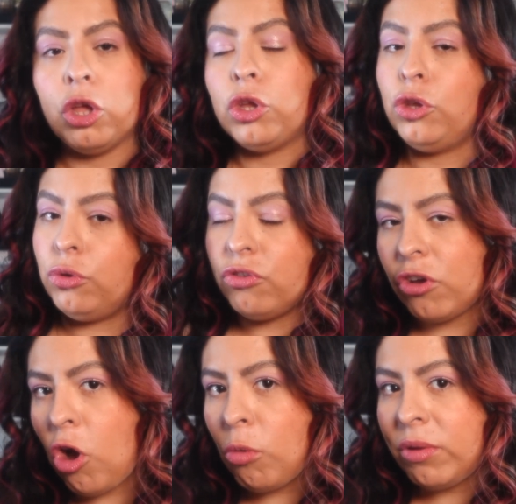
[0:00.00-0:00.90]
Use a
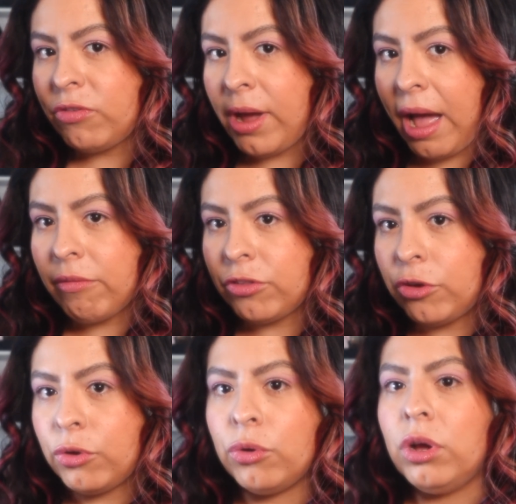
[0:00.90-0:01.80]
comb if you have
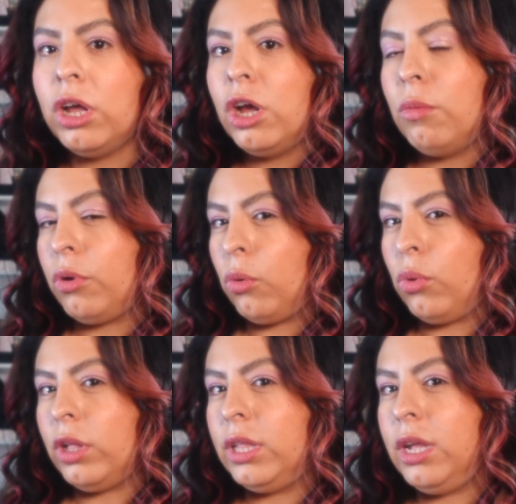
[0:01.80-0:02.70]
to, but
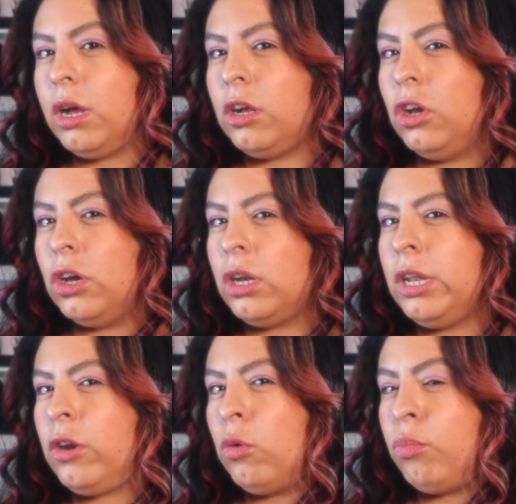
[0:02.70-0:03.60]
really a good
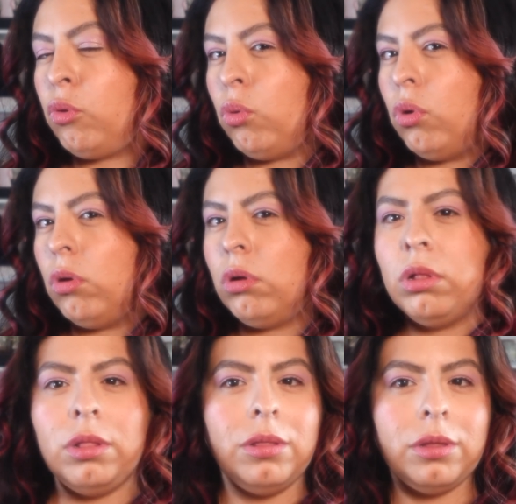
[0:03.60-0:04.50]
little
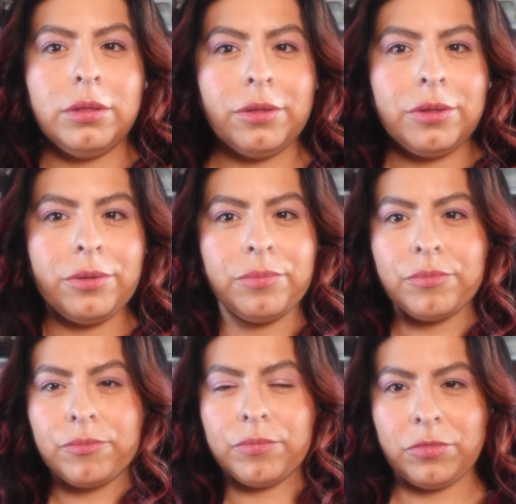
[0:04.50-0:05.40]
pull.
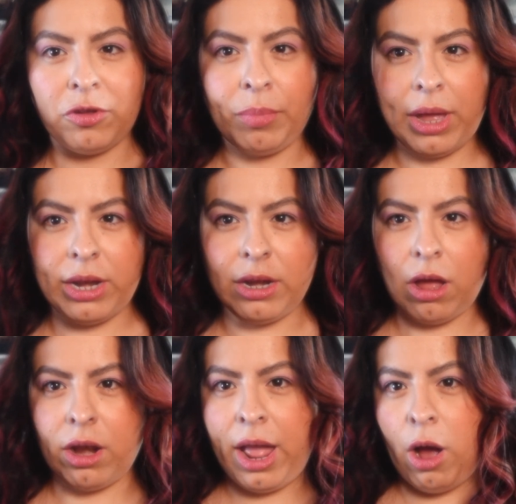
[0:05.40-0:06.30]
Depending
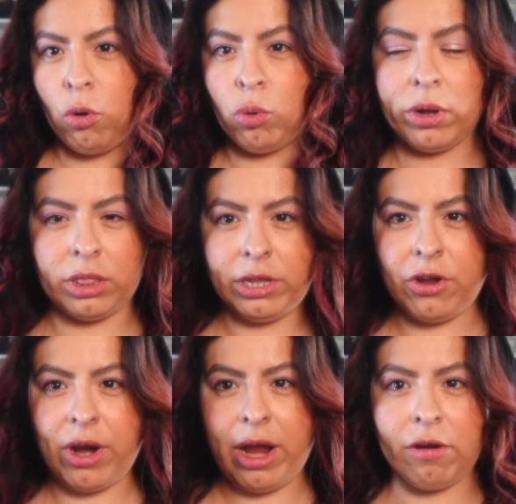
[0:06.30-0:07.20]
on how quickly
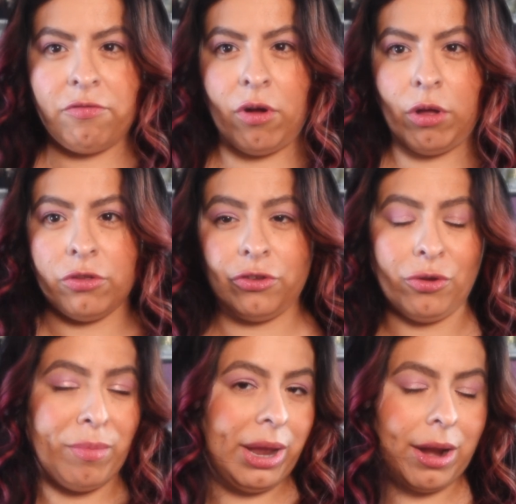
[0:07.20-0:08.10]
your hair falls,
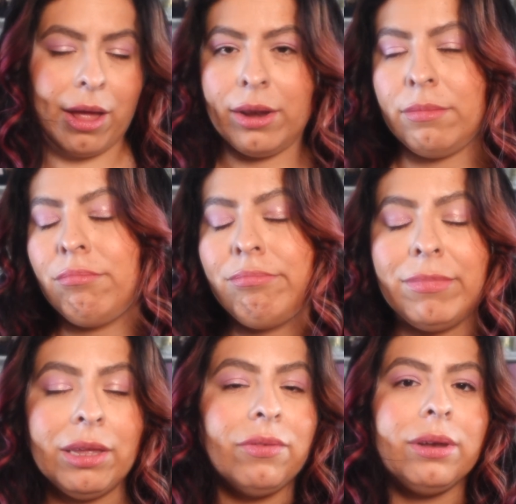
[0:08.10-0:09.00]
you may not
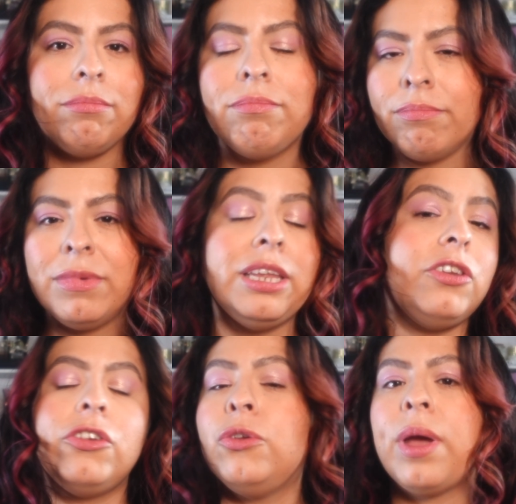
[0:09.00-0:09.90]
even need
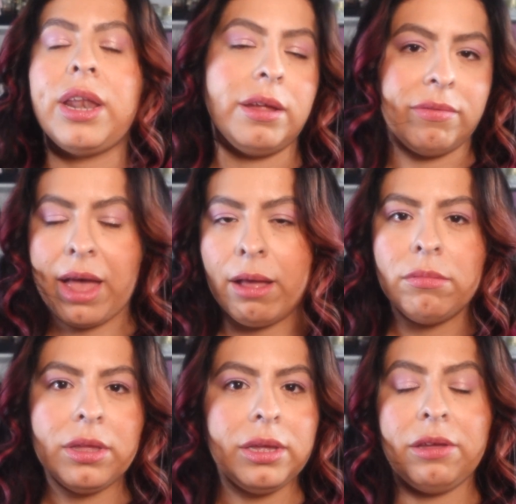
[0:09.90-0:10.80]
to do any of
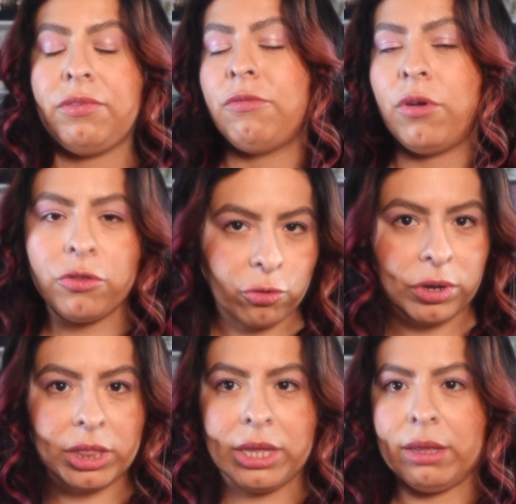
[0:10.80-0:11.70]
that. If it falls
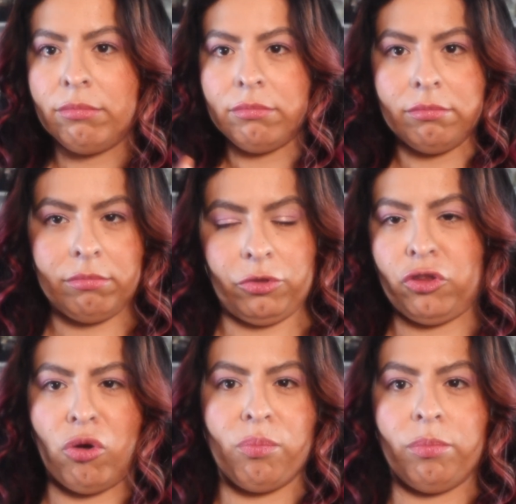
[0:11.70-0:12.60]
quickly,
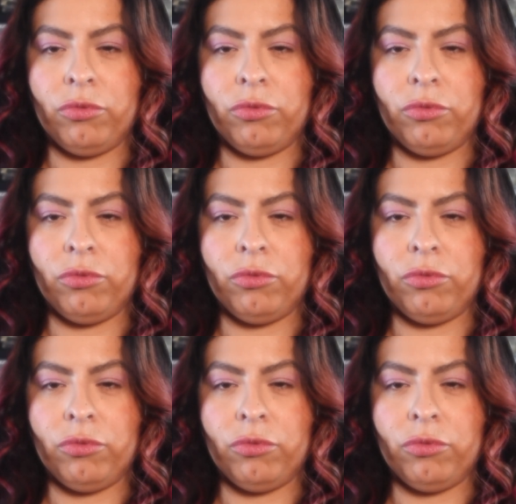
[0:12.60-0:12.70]
don't